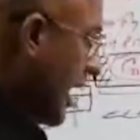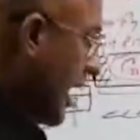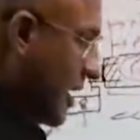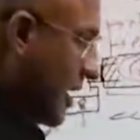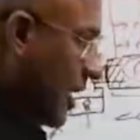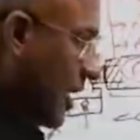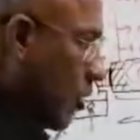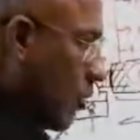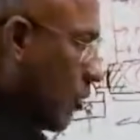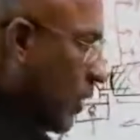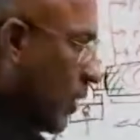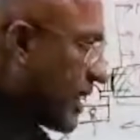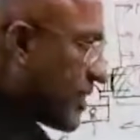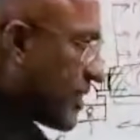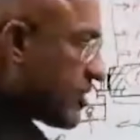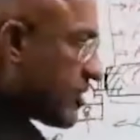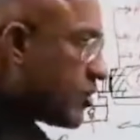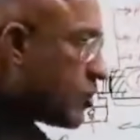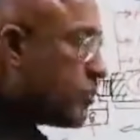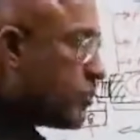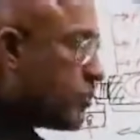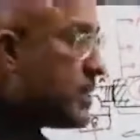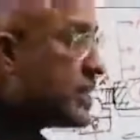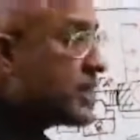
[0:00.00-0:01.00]
Now virus
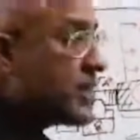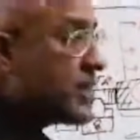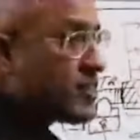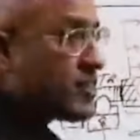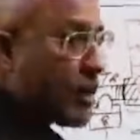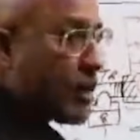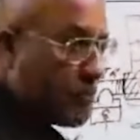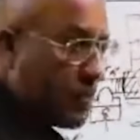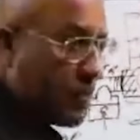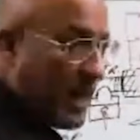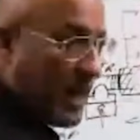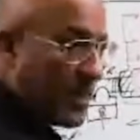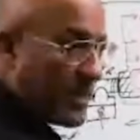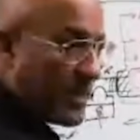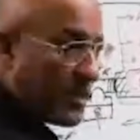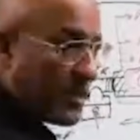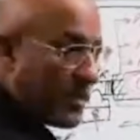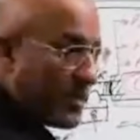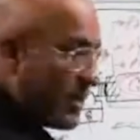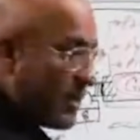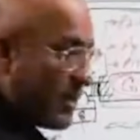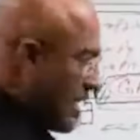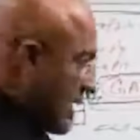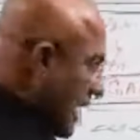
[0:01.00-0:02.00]
is being assembled
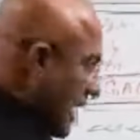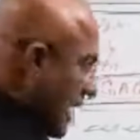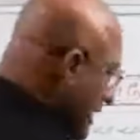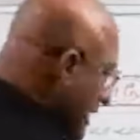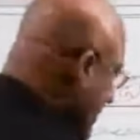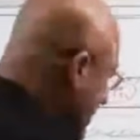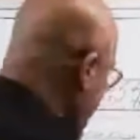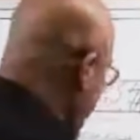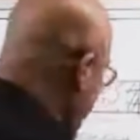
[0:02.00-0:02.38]
under